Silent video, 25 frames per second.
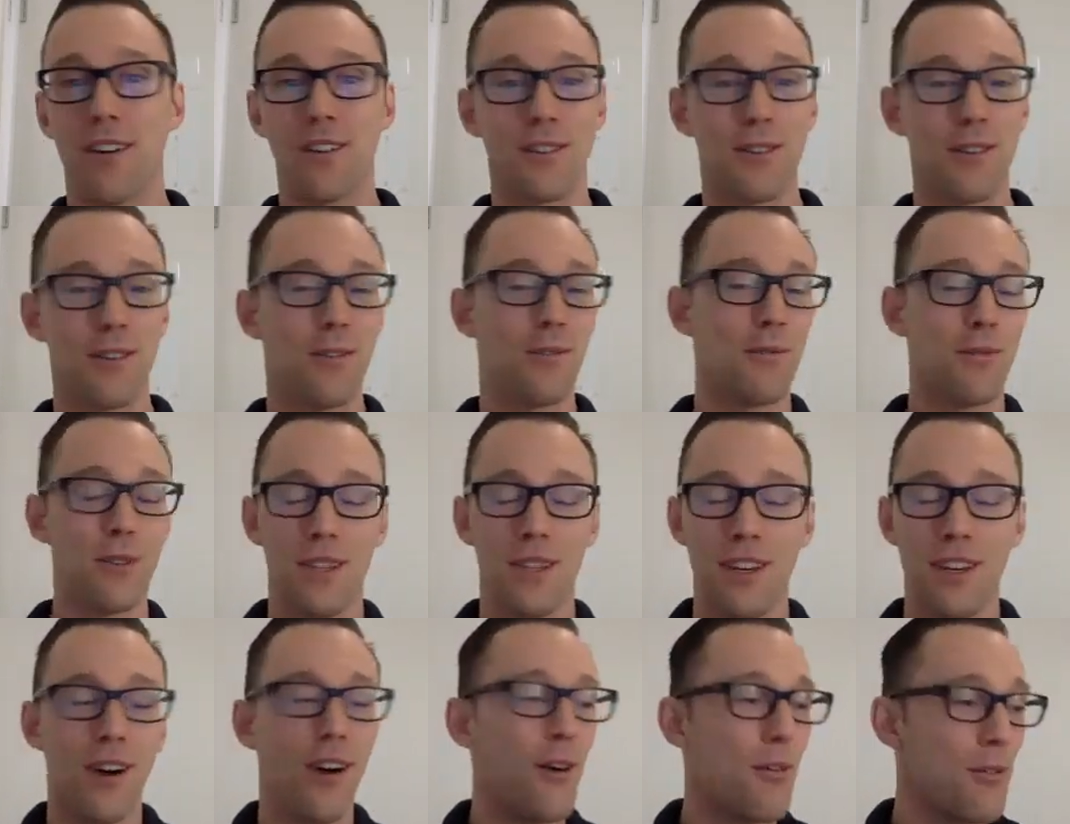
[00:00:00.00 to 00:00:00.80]
So it
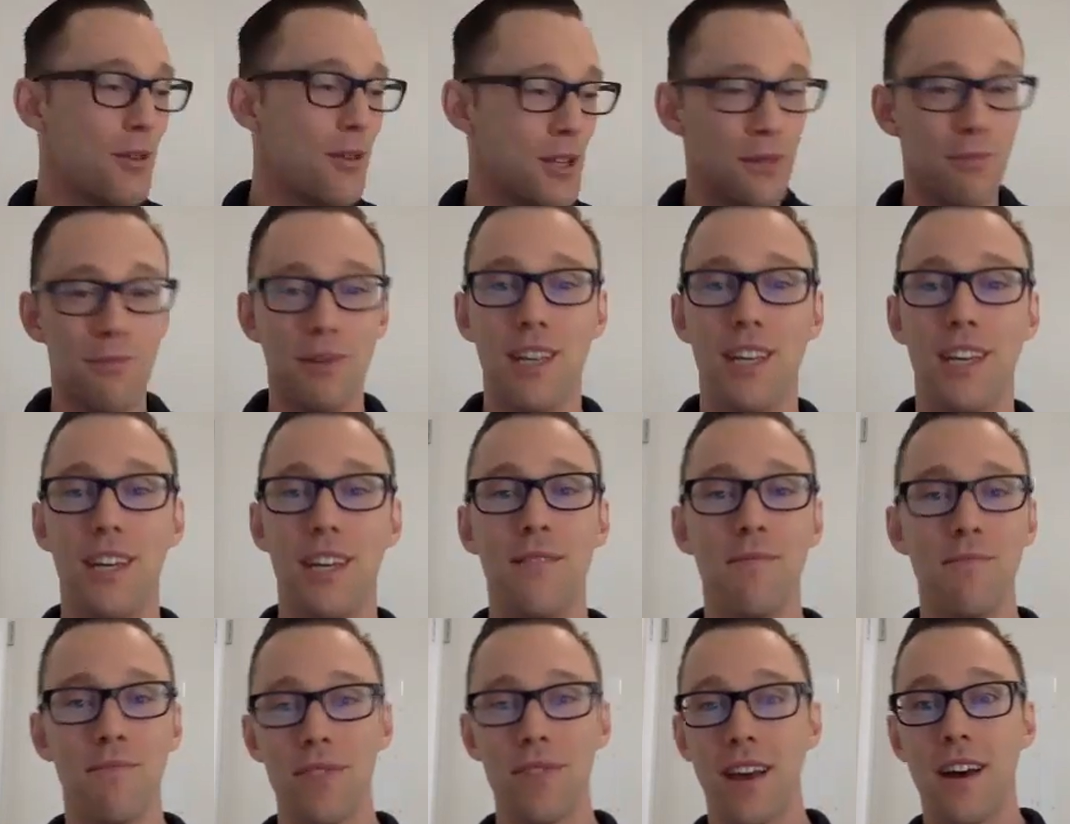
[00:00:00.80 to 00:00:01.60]
wouldn't always be
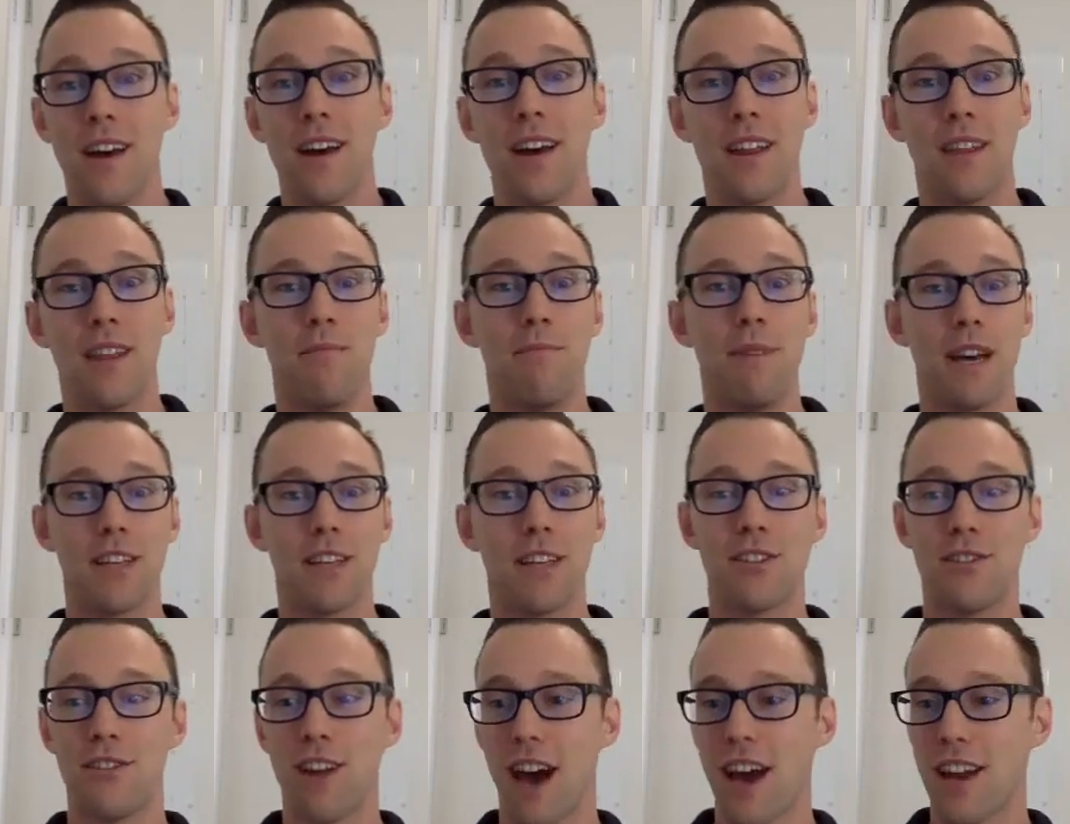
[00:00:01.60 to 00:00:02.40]
the best
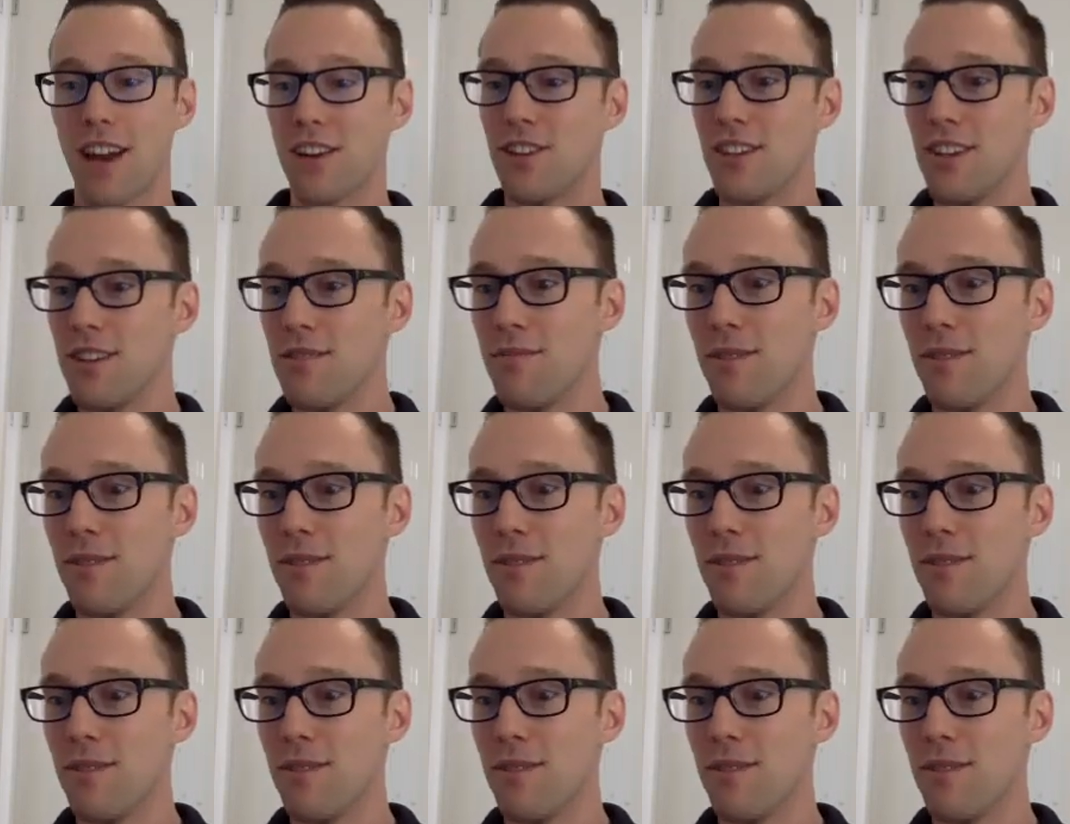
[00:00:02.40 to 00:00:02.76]
strategy,